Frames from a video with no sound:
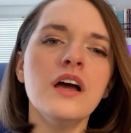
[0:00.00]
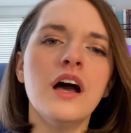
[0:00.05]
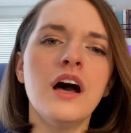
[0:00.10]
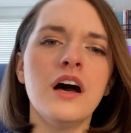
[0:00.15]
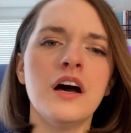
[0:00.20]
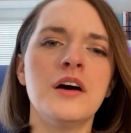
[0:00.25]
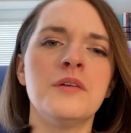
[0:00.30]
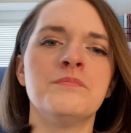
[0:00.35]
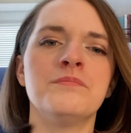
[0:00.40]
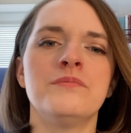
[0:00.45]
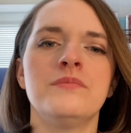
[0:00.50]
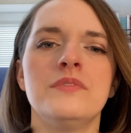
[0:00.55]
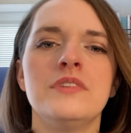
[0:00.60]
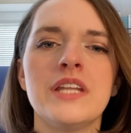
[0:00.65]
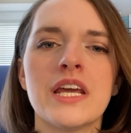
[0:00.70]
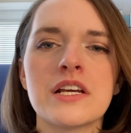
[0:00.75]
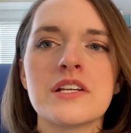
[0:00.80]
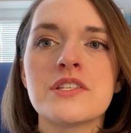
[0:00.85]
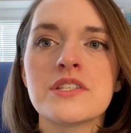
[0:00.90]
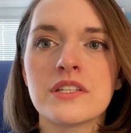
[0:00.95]

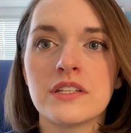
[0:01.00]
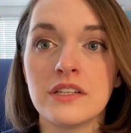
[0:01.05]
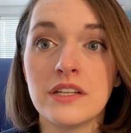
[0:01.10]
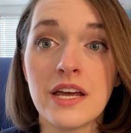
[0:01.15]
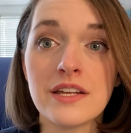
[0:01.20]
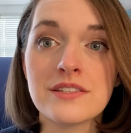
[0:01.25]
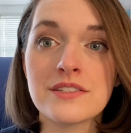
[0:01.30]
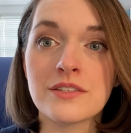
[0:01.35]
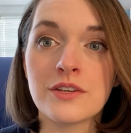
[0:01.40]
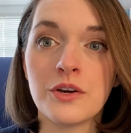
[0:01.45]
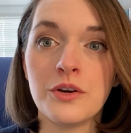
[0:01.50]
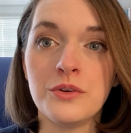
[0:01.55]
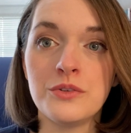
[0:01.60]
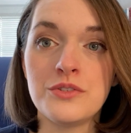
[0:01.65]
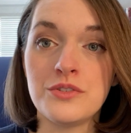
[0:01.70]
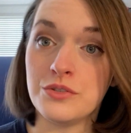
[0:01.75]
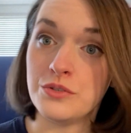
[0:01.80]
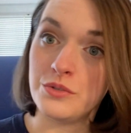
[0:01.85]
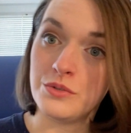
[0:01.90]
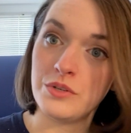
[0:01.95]
Next, let's go
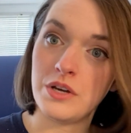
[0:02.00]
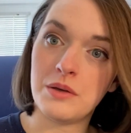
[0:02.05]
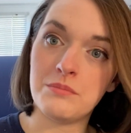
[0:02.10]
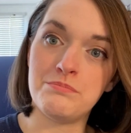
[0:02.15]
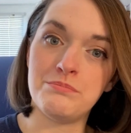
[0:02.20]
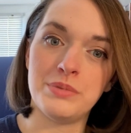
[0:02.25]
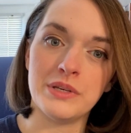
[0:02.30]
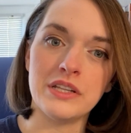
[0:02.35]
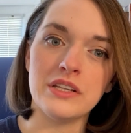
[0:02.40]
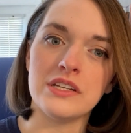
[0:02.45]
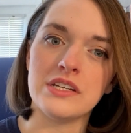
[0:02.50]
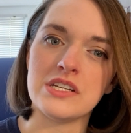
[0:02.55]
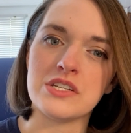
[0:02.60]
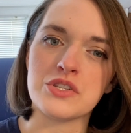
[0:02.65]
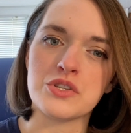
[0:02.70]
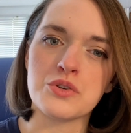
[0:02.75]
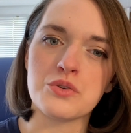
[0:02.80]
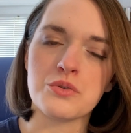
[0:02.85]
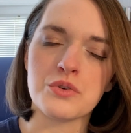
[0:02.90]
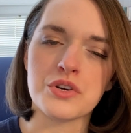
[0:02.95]
to ability
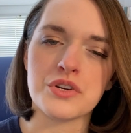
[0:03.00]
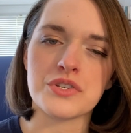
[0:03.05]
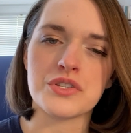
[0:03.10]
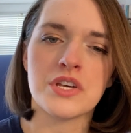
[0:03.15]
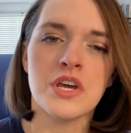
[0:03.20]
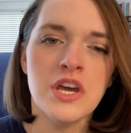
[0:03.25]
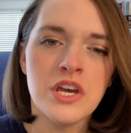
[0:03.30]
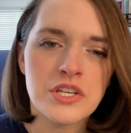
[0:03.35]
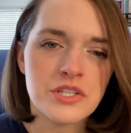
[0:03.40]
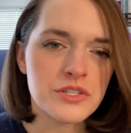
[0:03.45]
scores.